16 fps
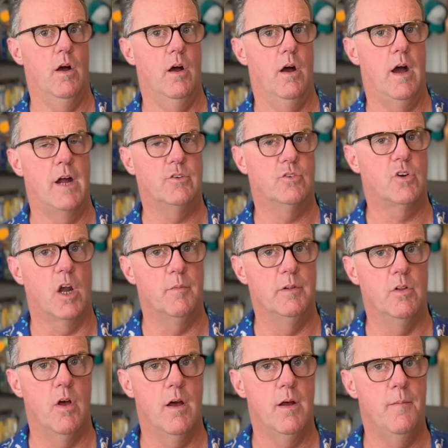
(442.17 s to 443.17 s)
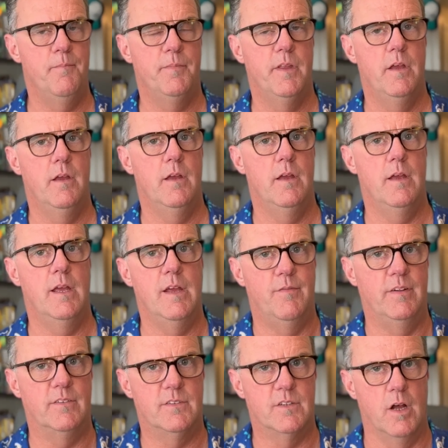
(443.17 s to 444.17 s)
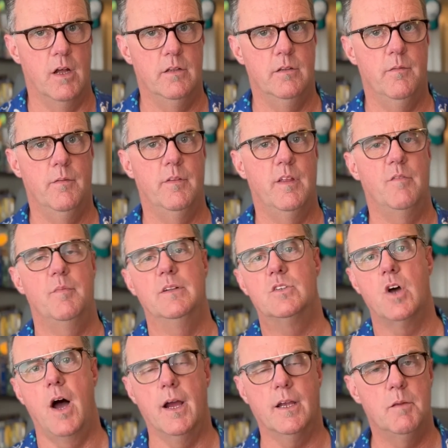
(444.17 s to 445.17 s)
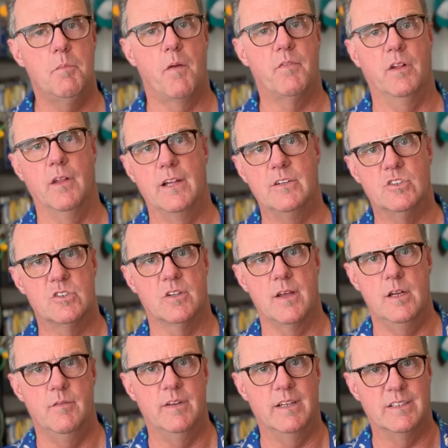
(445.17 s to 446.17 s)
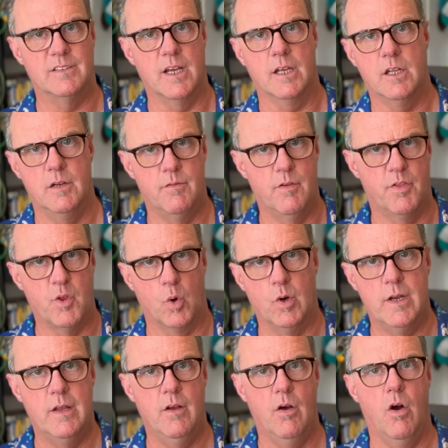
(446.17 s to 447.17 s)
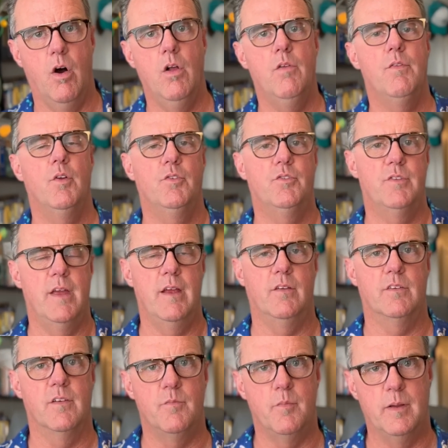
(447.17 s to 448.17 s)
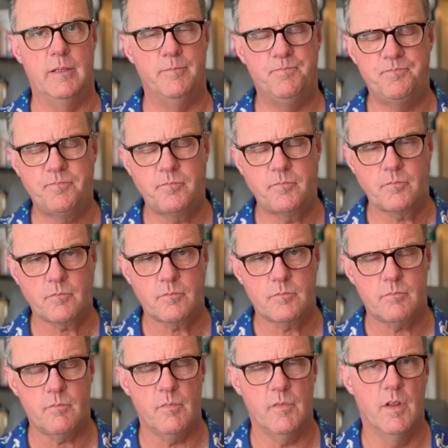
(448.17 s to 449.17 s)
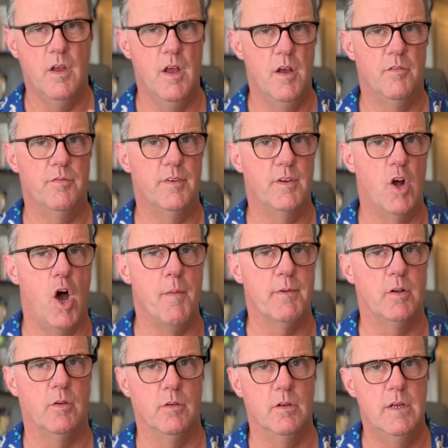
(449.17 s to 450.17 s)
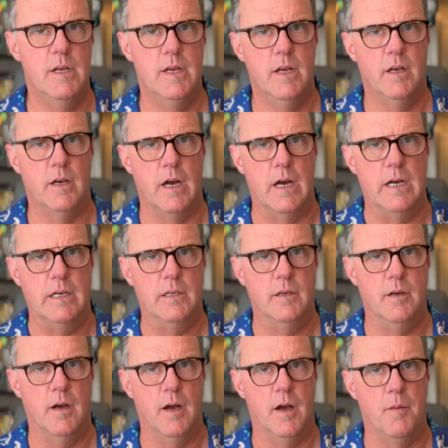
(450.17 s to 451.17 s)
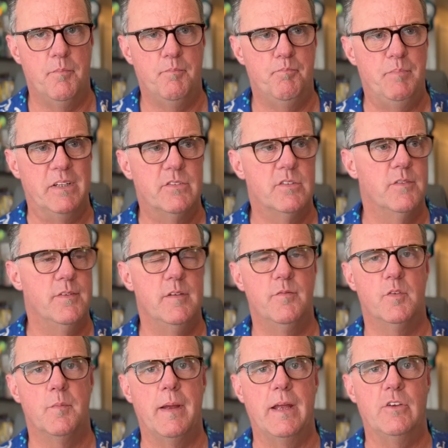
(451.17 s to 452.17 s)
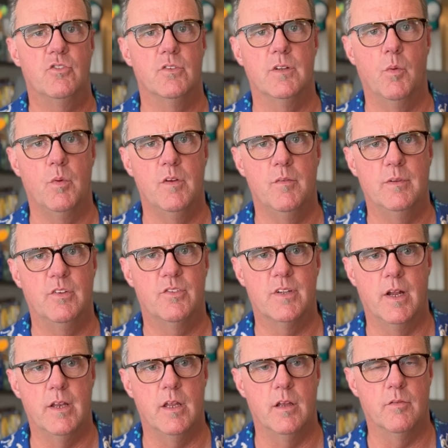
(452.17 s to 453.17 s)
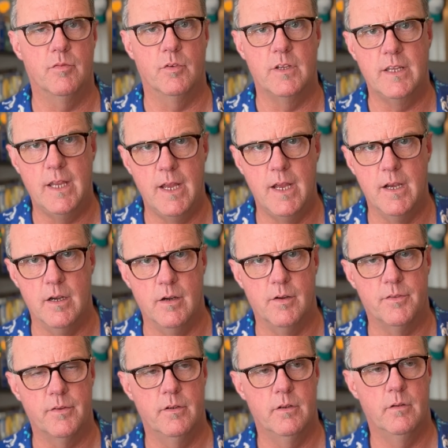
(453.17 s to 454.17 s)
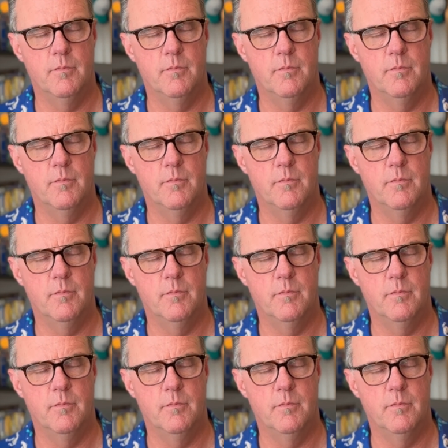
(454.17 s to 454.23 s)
hydrocarbon law, if it's done, they've been talking about the legislative, executive authority. All of those things have been phenomenal bits of information that we've been studying for years.